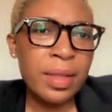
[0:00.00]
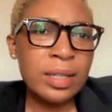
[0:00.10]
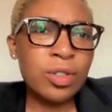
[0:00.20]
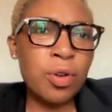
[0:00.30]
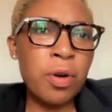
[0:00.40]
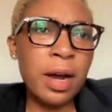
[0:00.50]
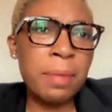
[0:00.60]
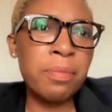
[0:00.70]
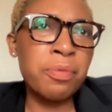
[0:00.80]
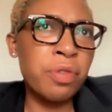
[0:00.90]
So
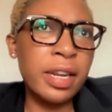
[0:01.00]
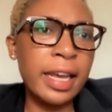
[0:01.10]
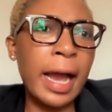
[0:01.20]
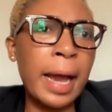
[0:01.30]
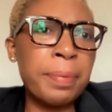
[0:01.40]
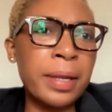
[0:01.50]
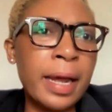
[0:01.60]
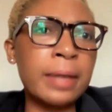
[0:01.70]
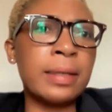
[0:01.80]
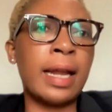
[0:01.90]
I'm really happy
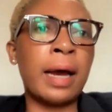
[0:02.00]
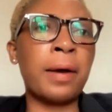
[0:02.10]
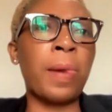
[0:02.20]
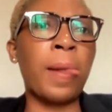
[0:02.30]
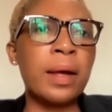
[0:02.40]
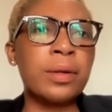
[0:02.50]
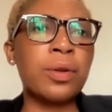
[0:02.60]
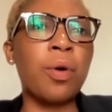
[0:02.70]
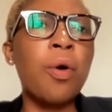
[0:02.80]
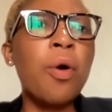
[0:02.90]
that now
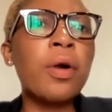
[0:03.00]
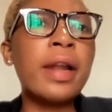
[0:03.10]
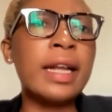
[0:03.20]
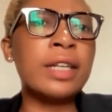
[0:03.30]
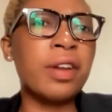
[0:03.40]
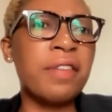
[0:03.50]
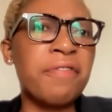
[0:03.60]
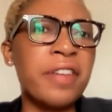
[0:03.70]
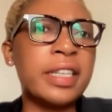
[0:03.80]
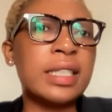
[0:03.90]
the whole angel
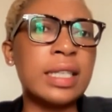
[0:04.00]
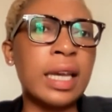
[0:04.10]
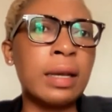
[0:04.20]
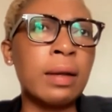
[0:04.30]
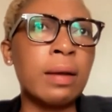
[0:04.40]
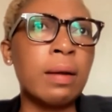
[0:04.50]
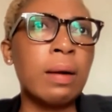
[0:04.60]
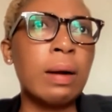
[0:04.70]
investing